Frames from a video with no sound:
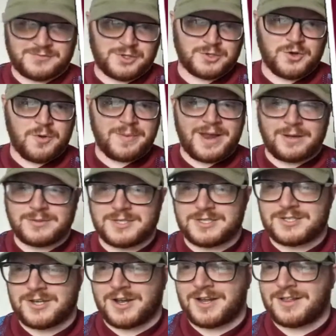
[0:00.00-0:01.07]
just coming out
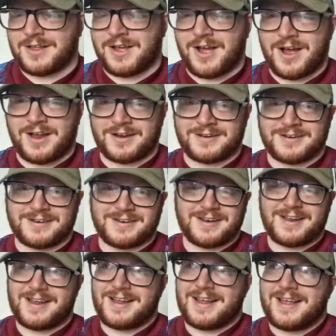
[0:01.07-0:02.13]
at toilet, and
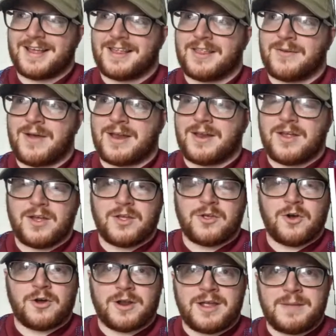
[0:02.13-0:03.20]
they went,
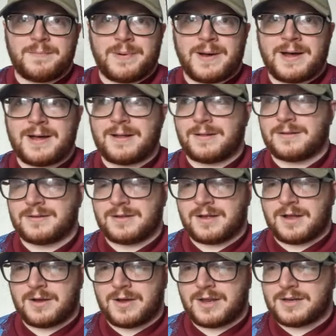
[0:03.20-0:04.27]
"You all right, pal?"
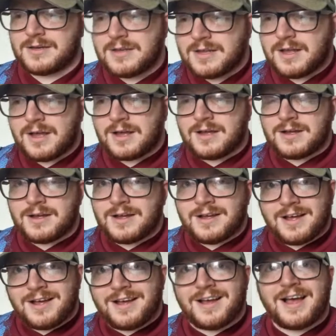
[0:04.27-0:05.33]
I went,
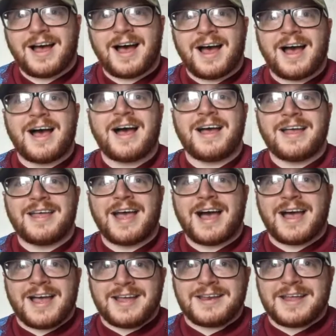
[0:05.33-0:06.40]

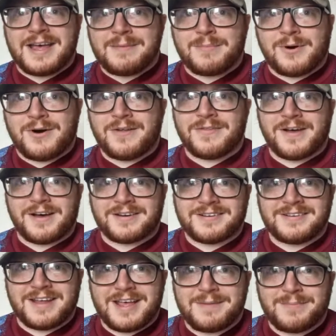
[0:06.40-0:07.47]
aye, near
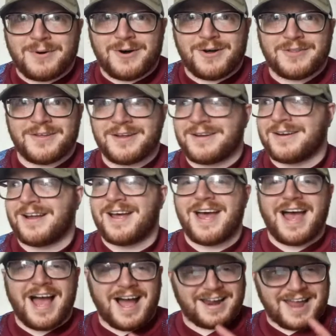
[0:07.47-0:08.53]
bother.
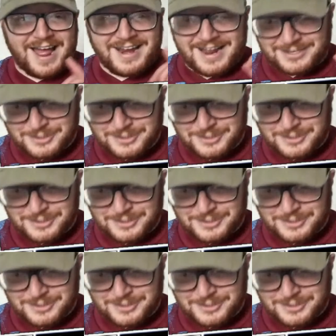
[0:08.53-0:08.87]
And I